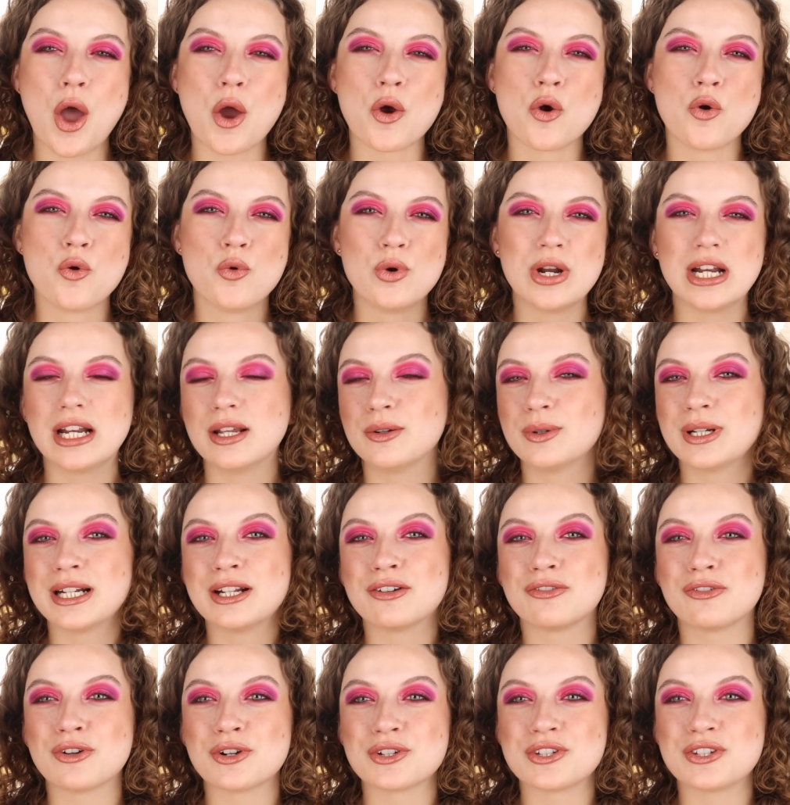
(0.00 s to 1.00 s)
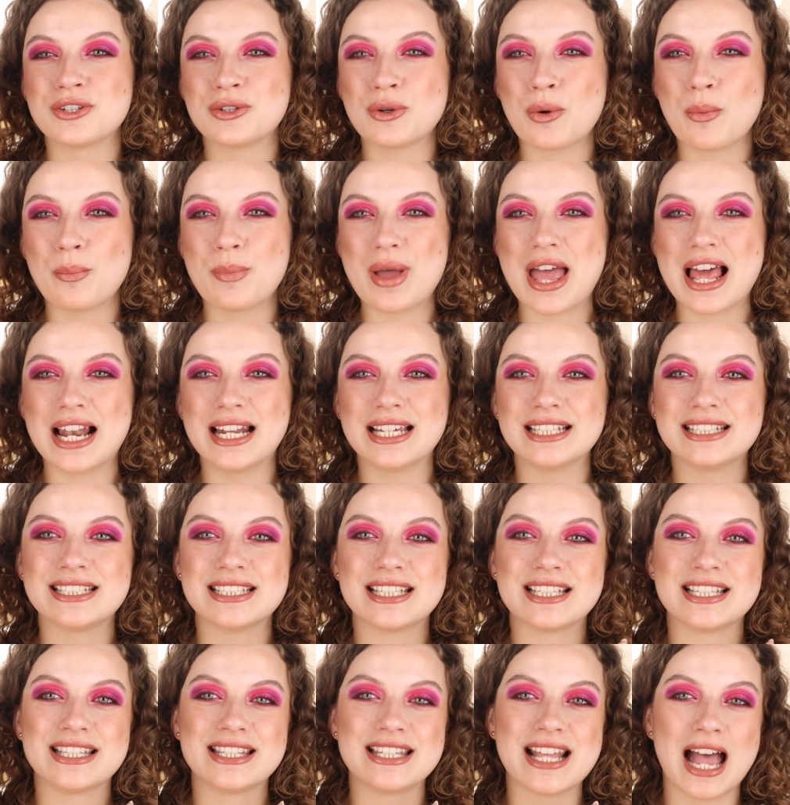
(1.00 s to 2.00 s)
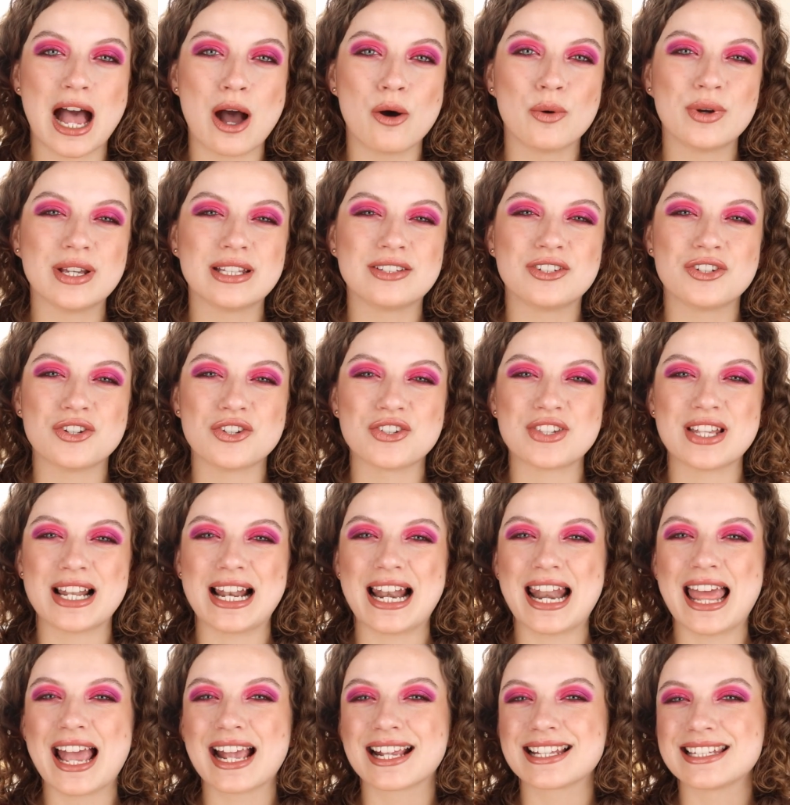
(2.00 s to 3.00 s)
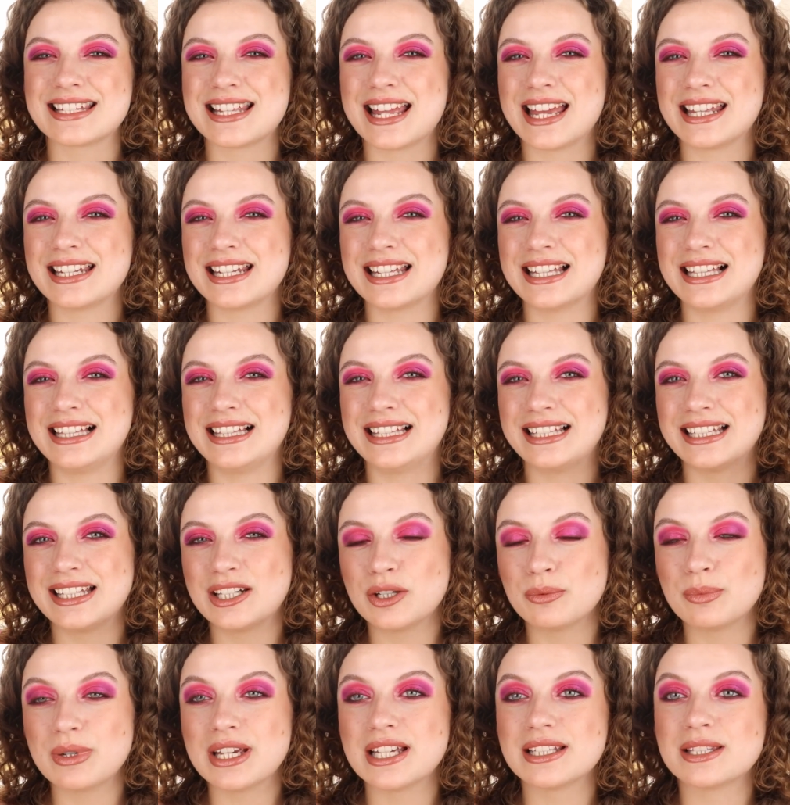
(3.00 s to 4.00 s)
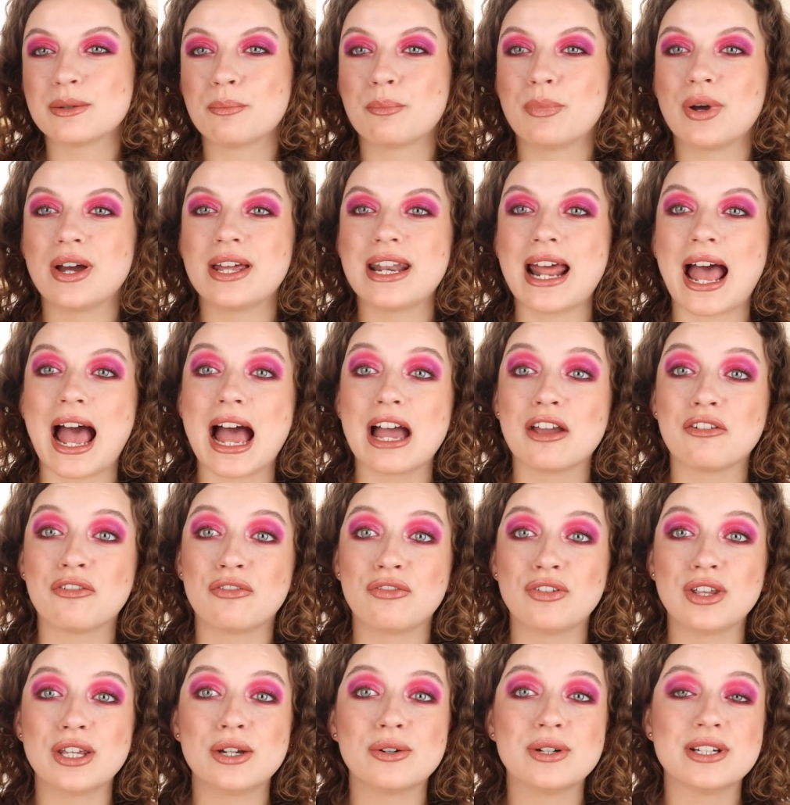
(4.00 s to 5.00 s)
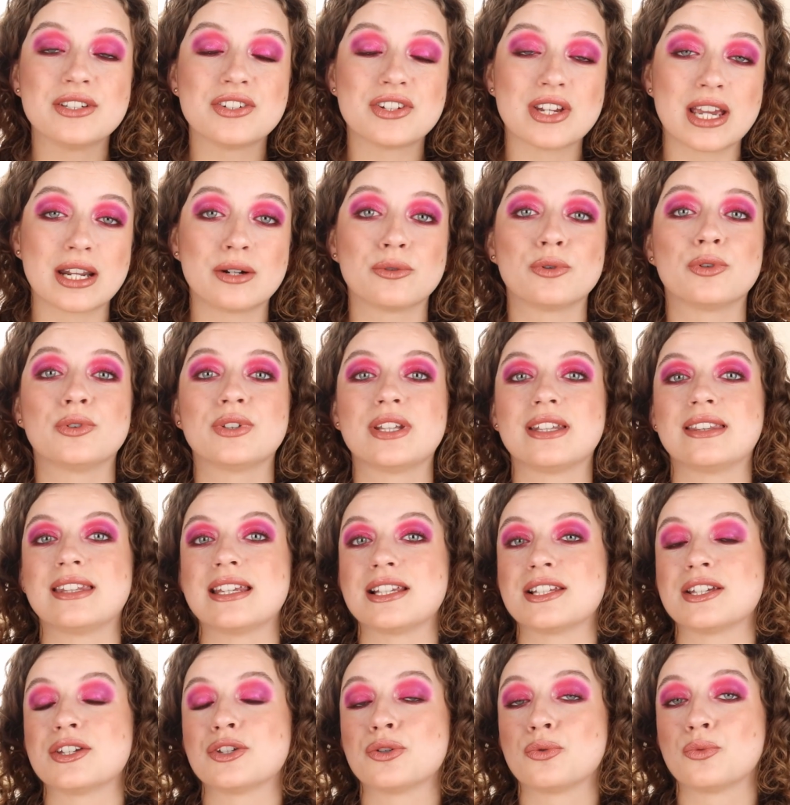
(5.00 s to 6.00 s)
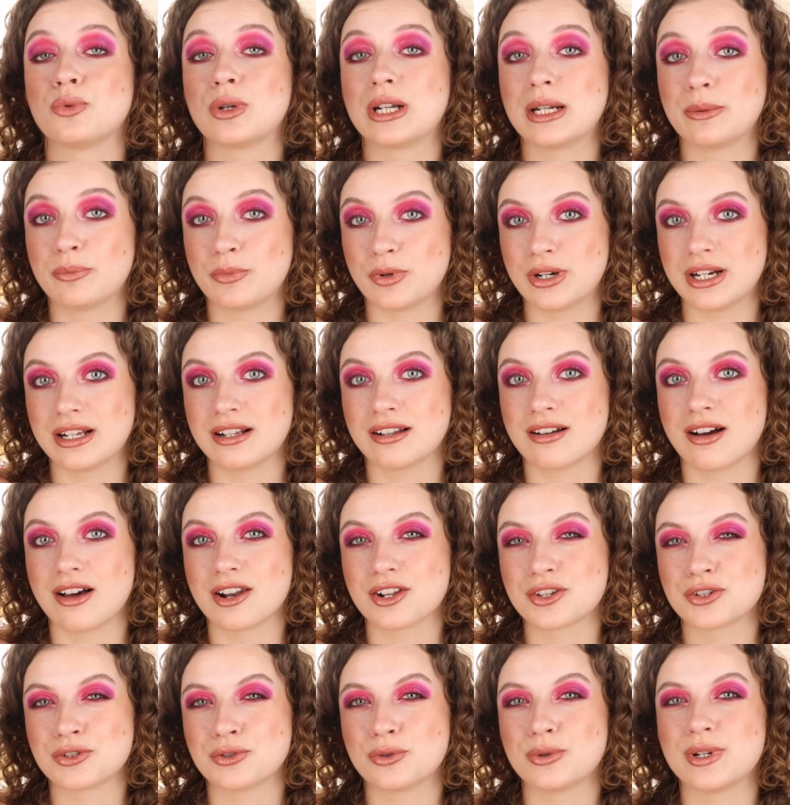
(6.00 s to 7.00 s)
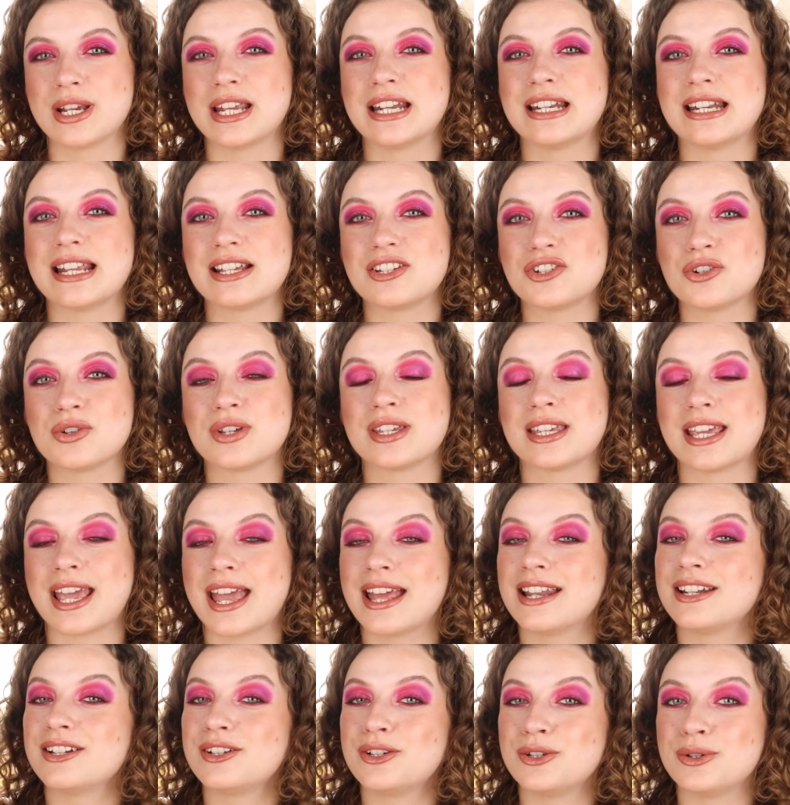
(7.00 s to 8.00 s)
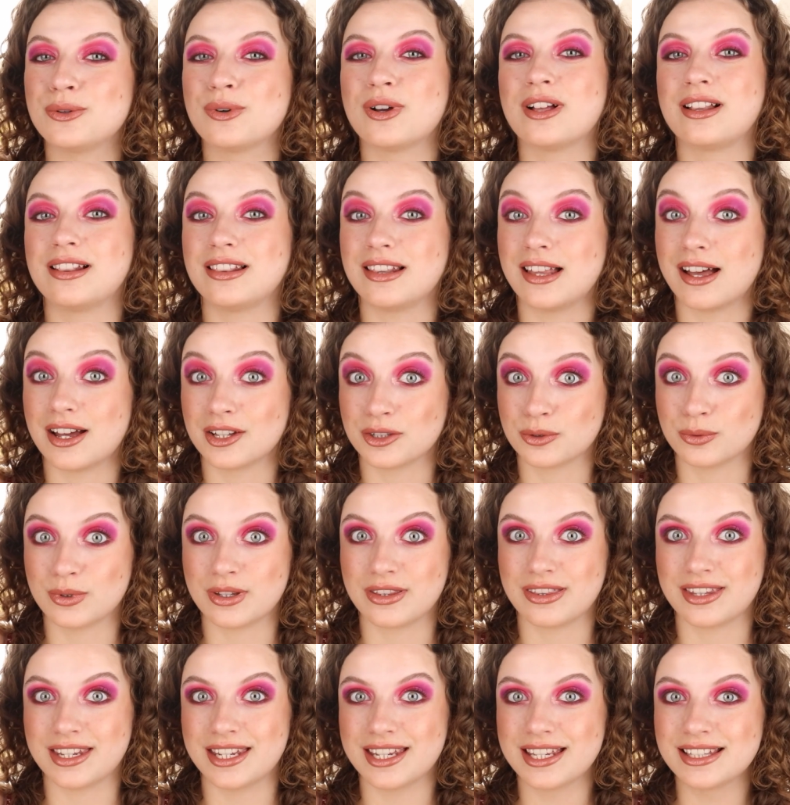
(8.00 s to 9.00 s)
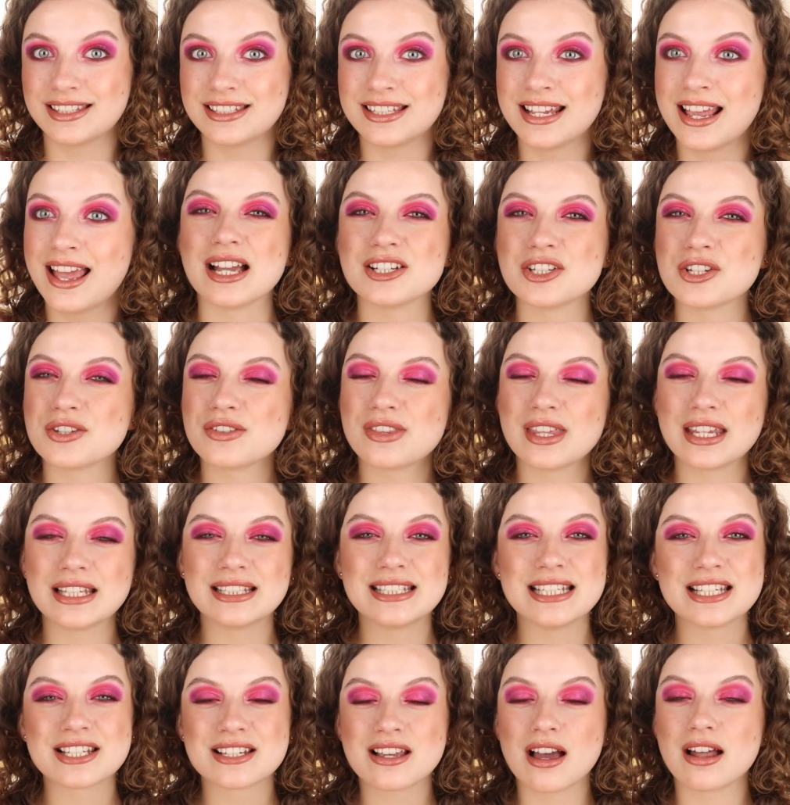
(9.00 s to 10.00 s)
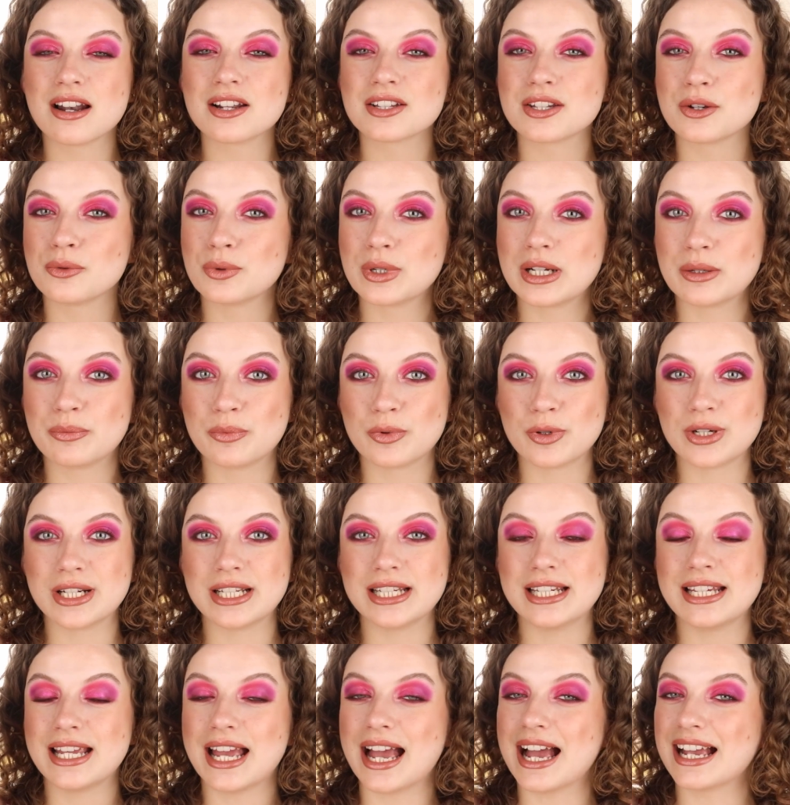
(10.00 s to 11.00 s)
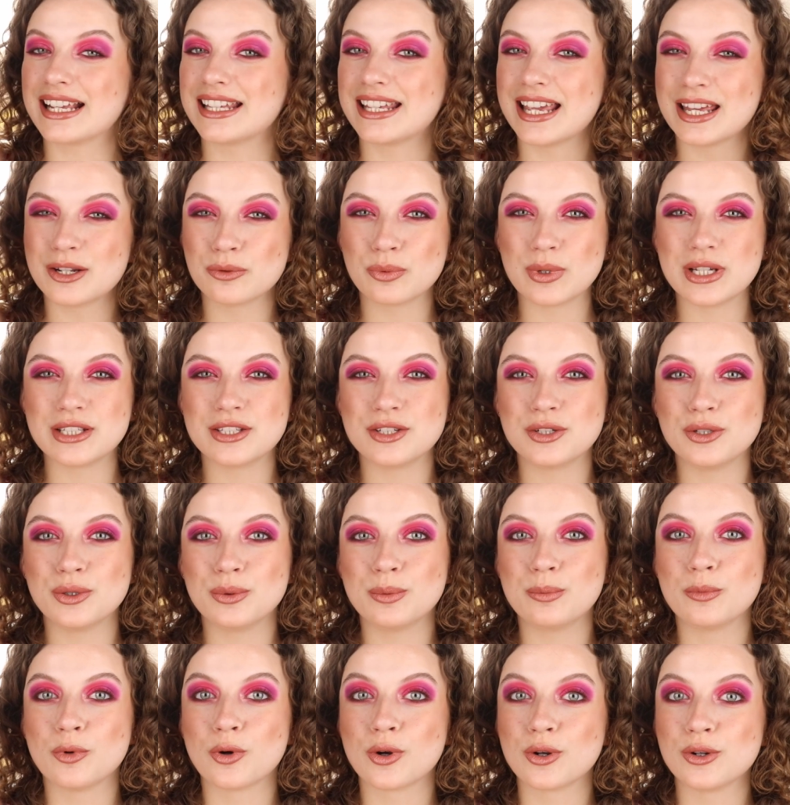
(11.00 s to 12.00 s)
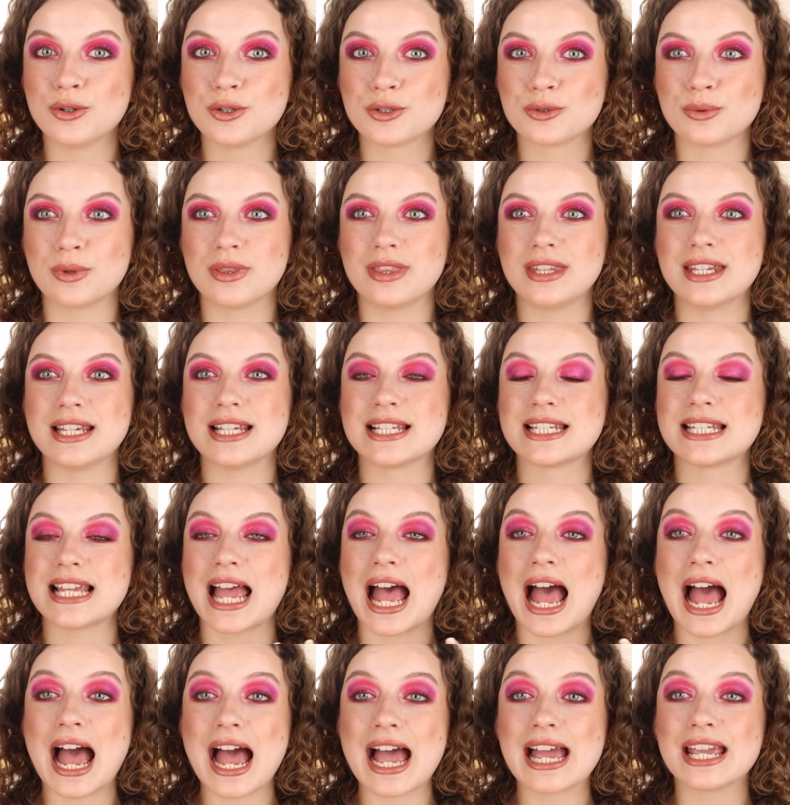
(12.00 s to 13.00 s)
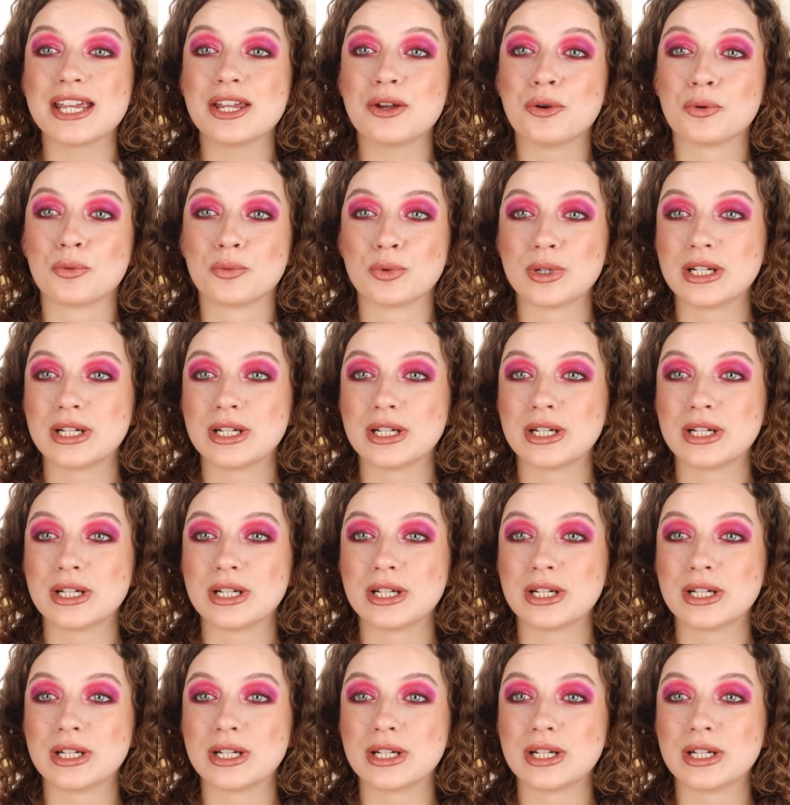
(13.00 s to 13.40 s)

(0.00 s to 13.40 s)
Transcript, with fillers: a really really versatile palette now it just lacks that a little bit but i feel in general that this is a really pretty color story and that you can do a lot with it i just think these colors are really pretty i can't wait to do more looks with this i